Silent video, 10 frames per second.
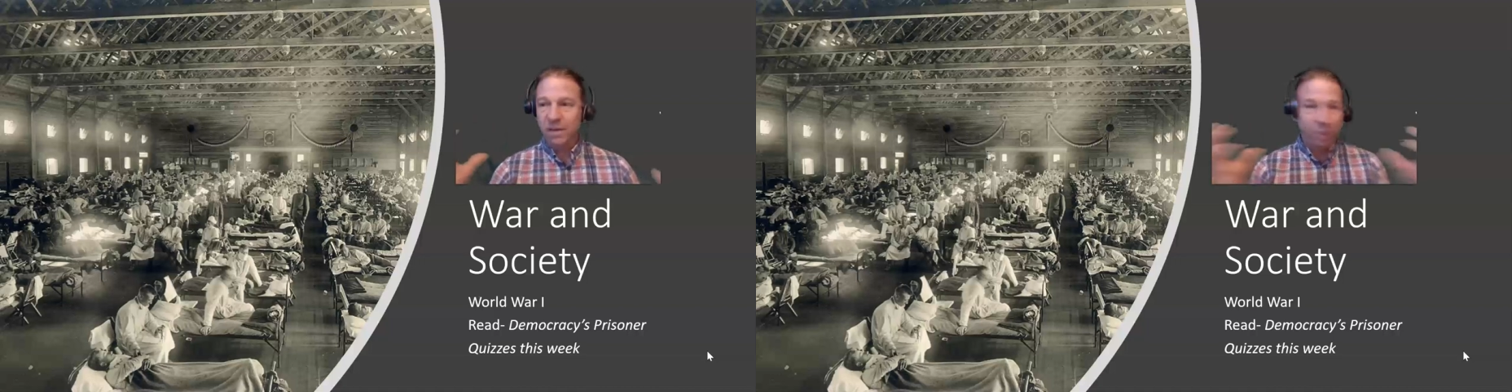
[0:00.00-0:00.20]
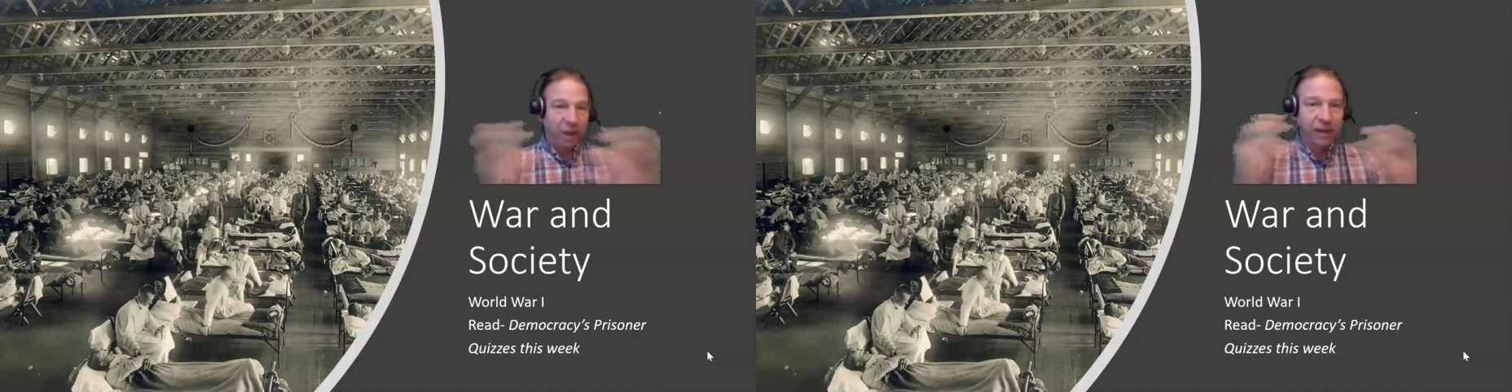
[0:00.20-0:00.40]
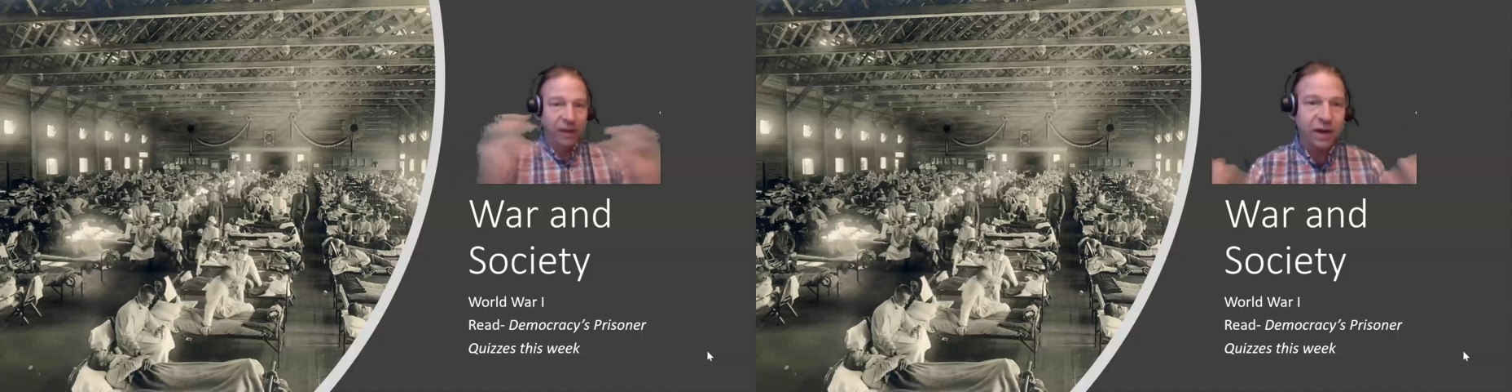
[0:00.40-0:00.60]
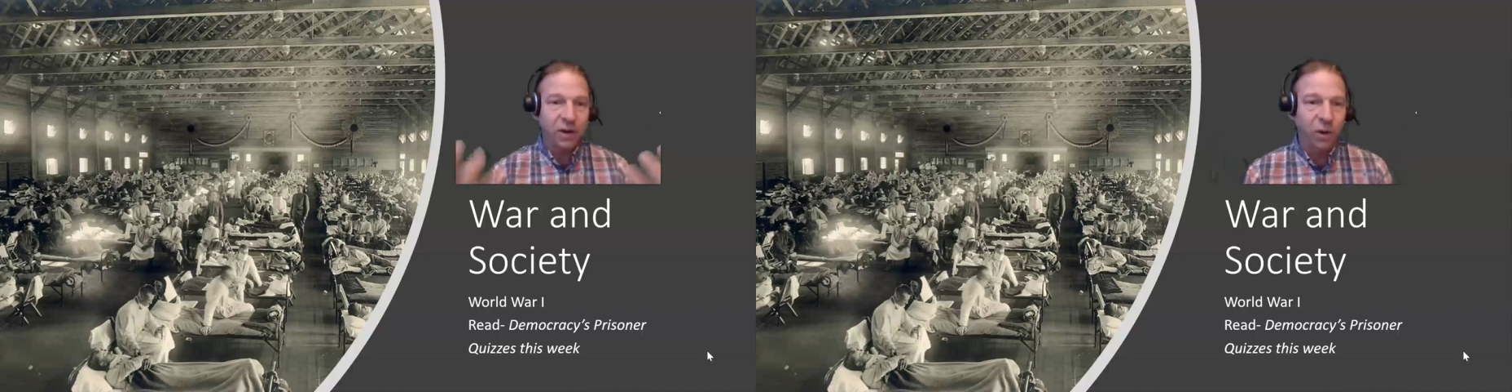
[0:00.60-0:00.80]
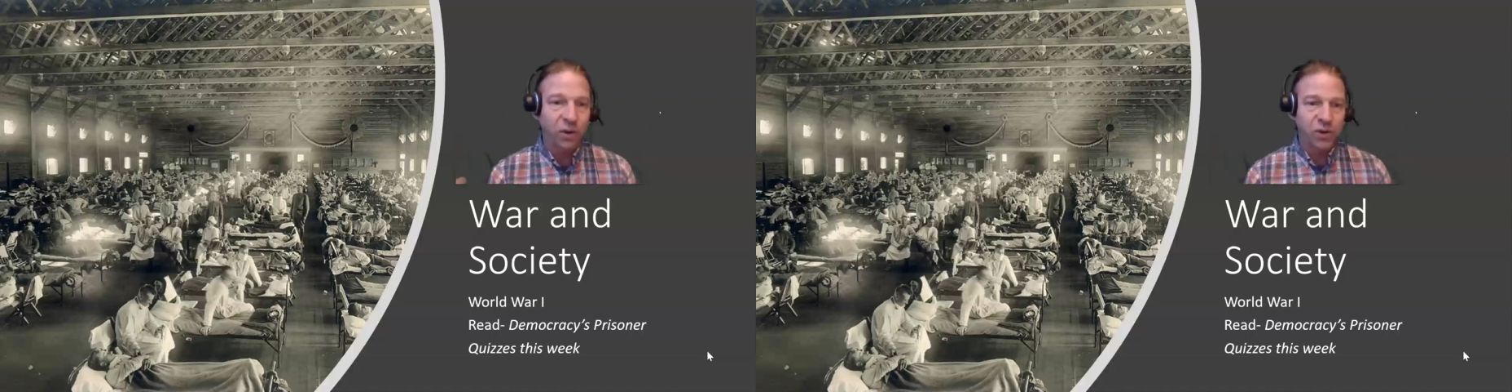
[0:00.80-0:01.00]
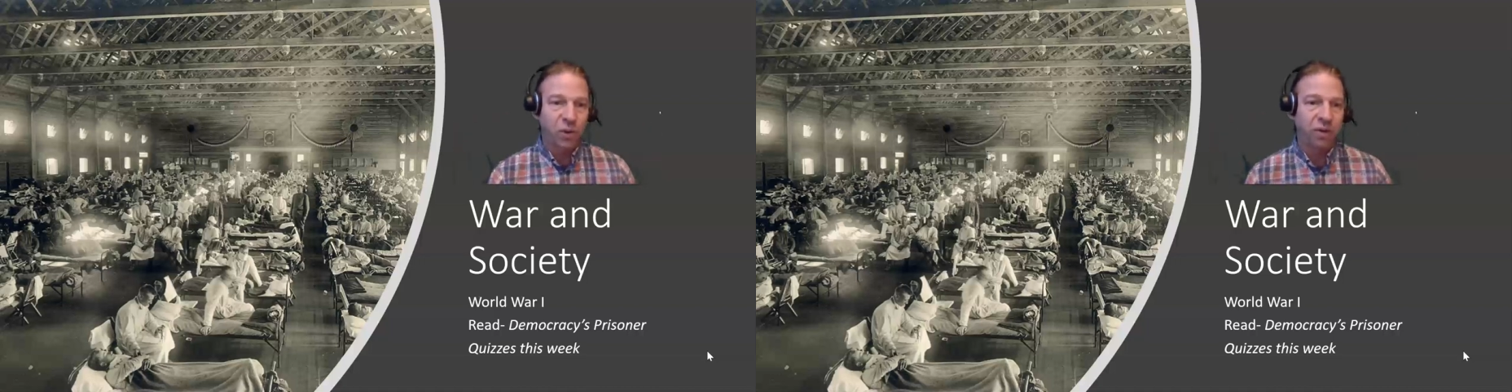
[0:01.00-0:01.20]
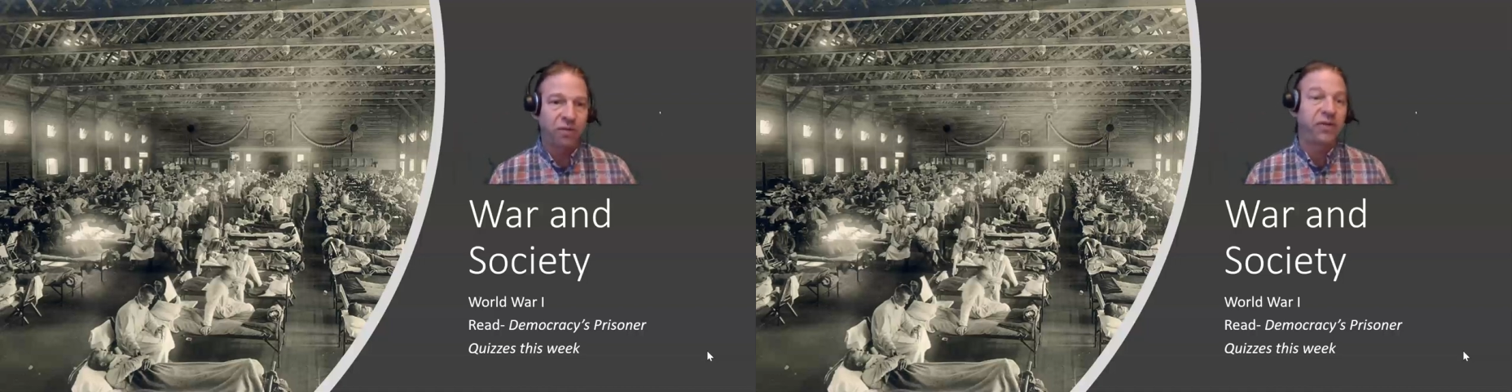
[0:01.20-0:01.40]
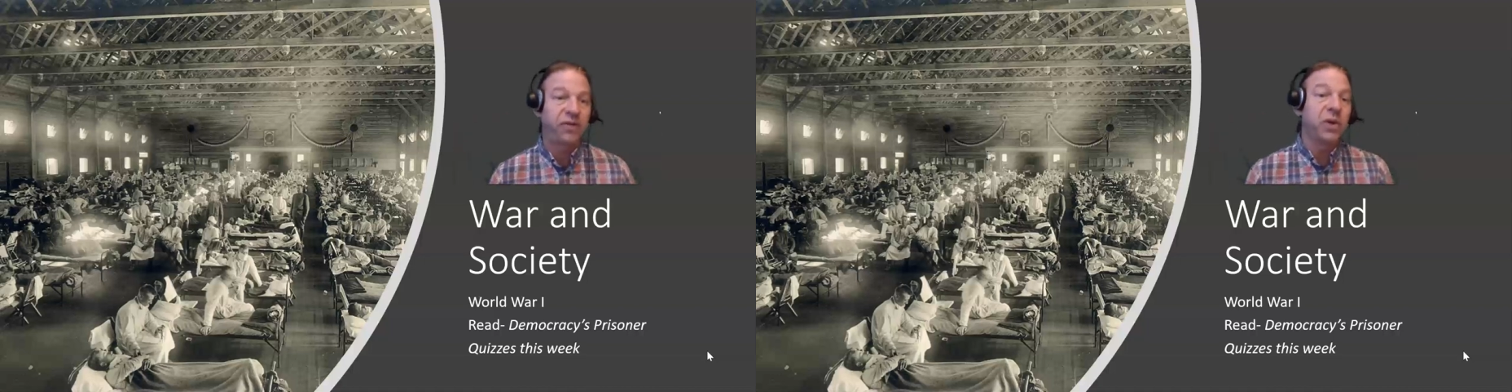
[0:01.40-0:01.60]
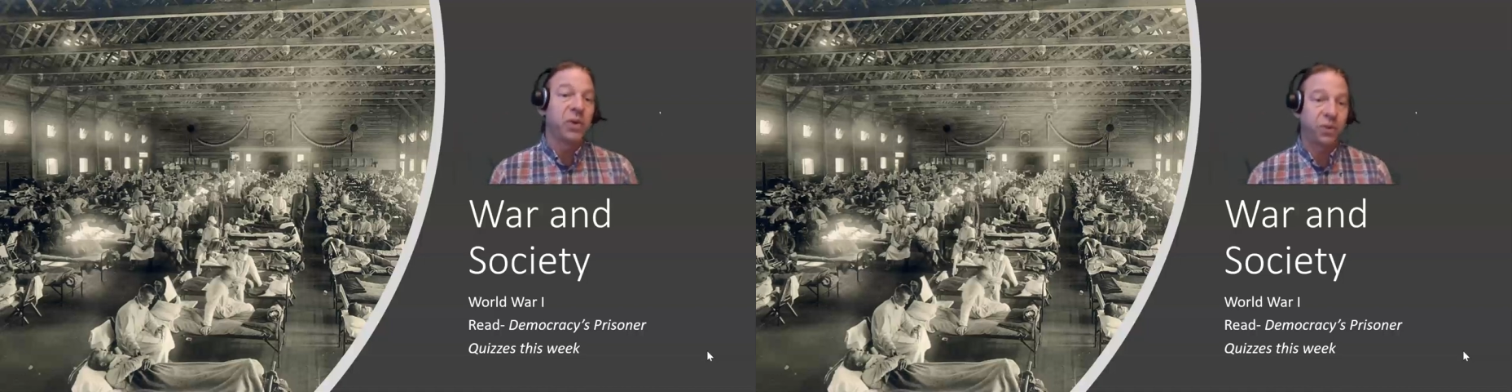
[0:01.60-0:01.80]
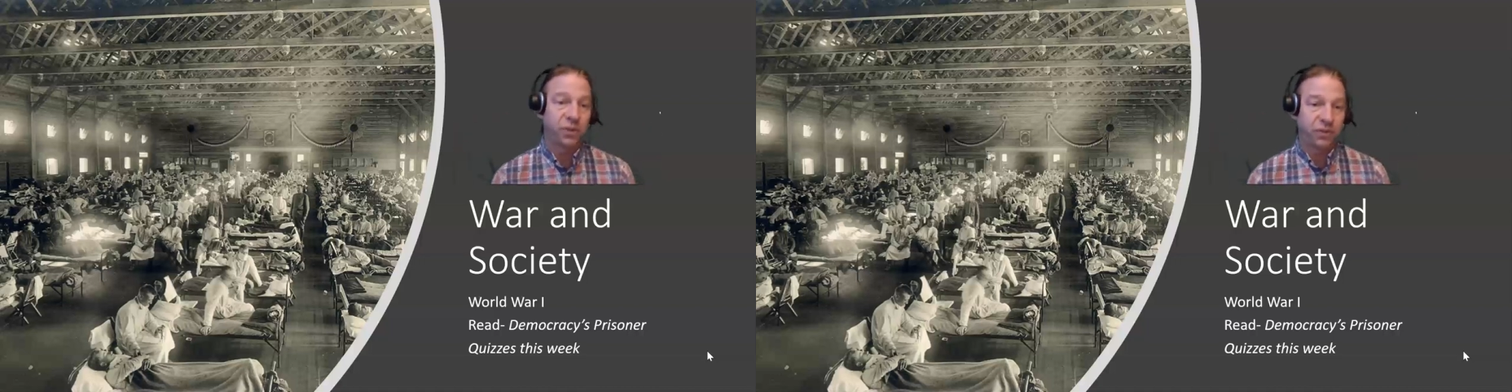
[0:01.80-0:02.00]
political sort of
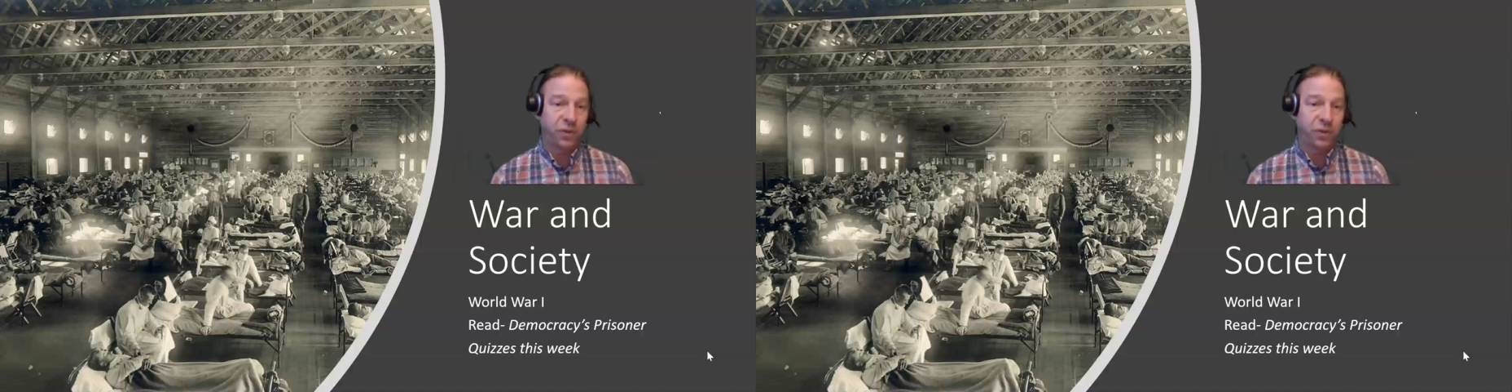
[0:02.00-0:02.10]
view